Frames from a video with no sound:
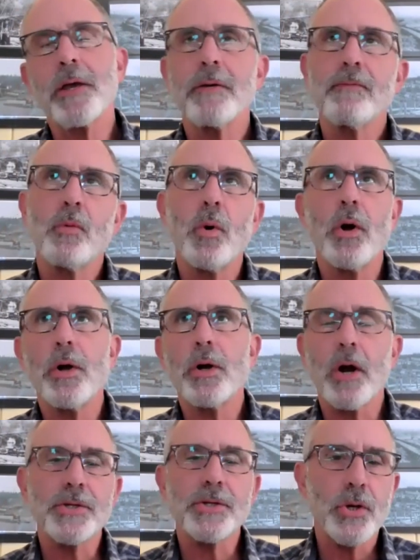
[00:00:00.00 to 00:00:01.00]
area of
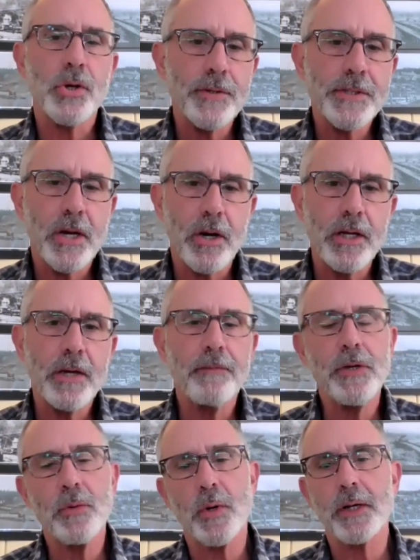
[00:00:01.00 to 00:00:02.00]
work, our service area,
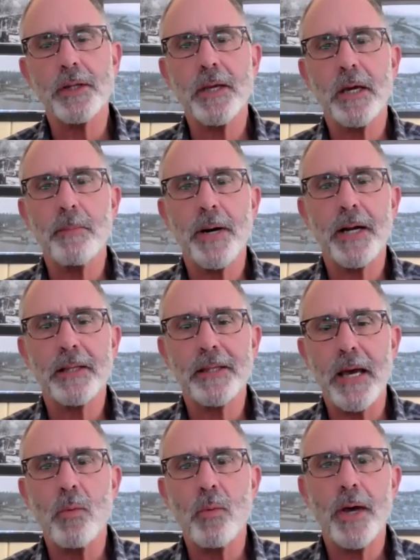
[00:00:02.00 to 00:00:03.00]
if you want to think about it
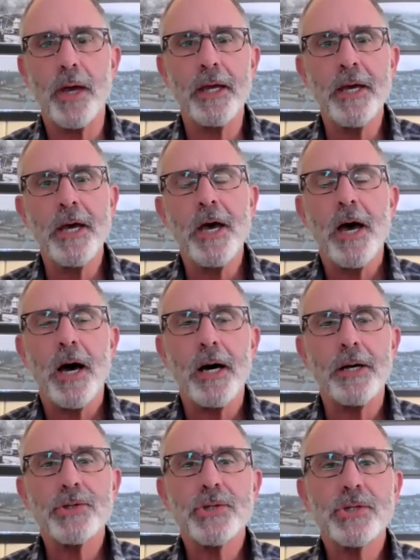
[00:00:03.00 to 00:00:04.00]
that way,
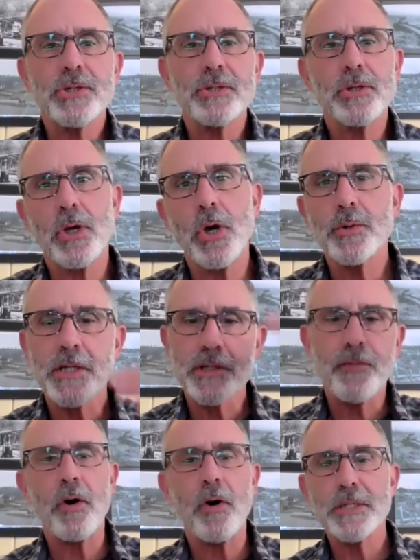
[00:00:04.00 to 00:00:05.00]
goes
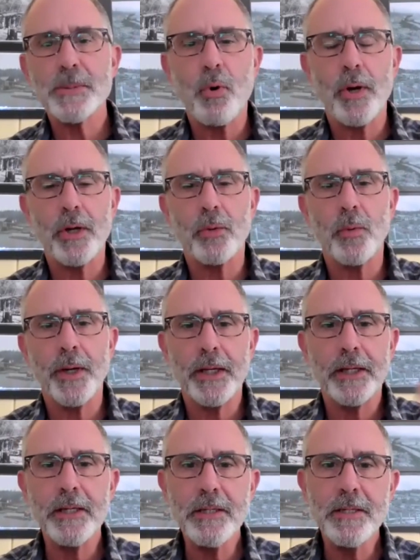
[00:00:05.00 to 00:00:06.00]
as far as Point
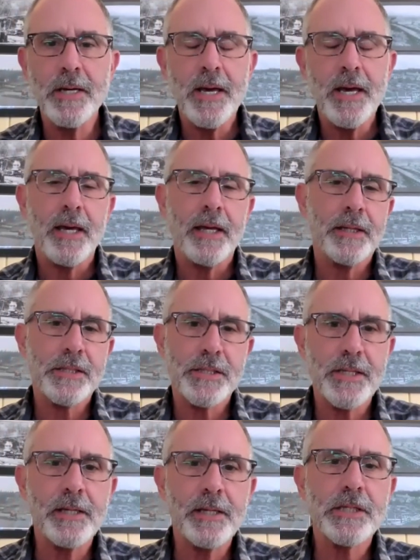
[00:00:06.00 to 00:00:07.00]
Arena and
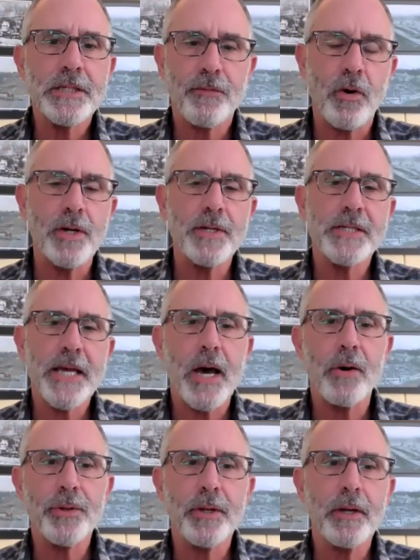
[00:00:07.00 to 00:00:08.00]
extends as far
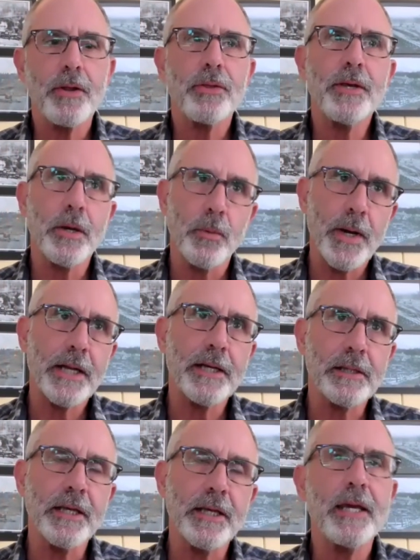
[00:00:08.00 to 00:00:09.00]
south,
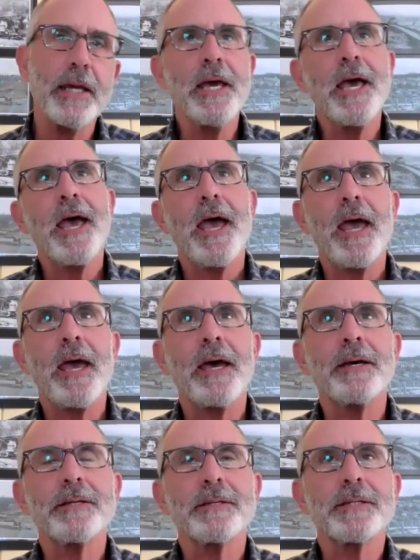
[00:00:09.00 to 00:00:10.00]
theoretically,
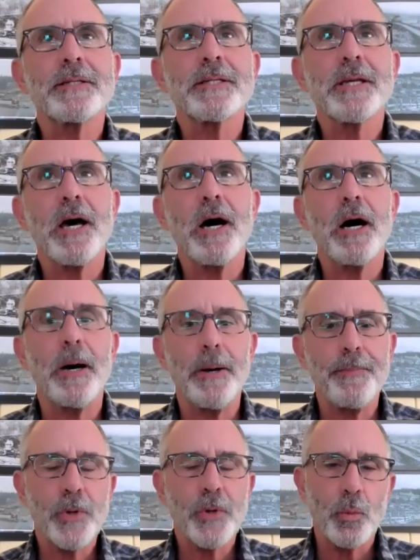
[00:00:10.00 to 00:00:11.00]
as
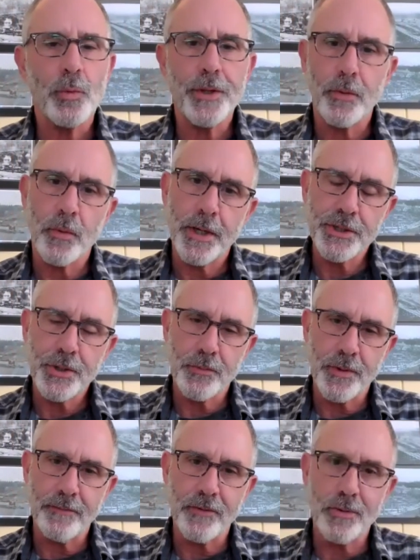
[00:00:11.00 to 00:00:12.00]
the
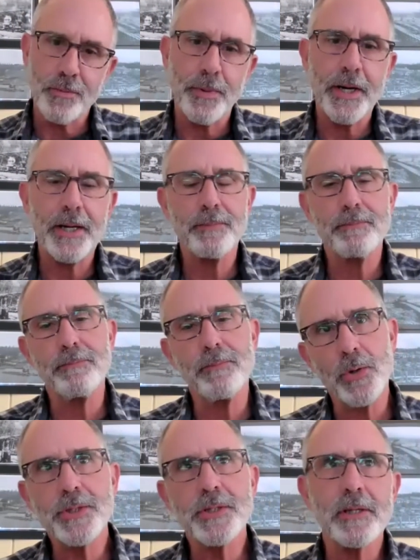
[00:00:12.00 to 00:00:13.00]
Russian River, but
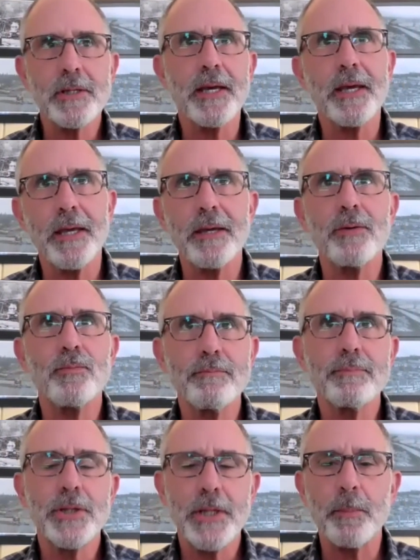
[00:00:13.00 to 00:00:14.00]
mostly
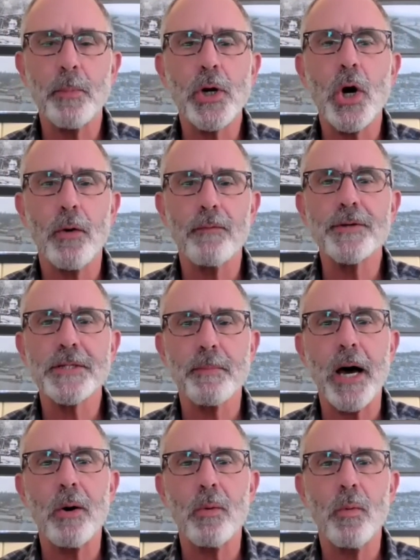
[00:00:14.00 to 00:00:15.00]
Timber Cove is
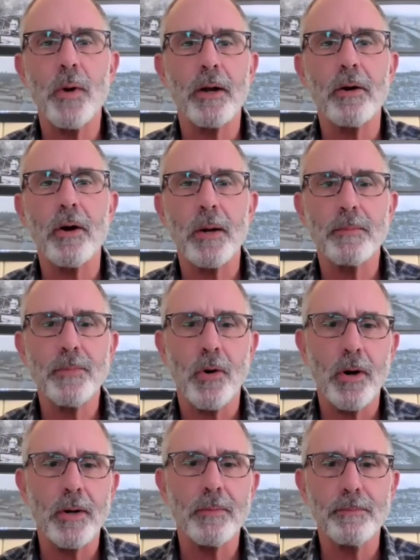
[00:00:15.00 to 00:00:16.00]
about where
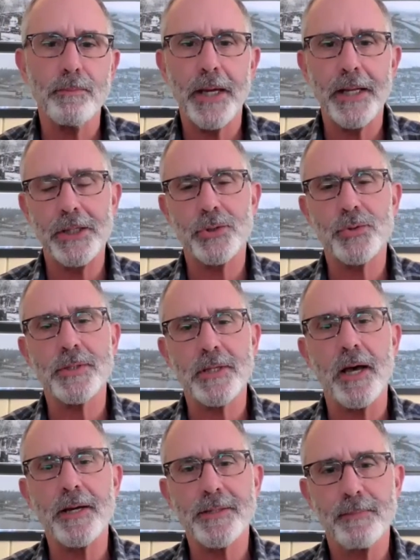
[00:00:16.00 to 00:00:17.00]
our main
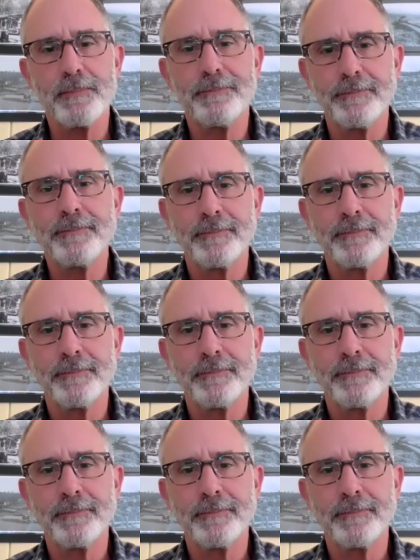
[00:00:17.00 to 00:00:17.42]
interest lies.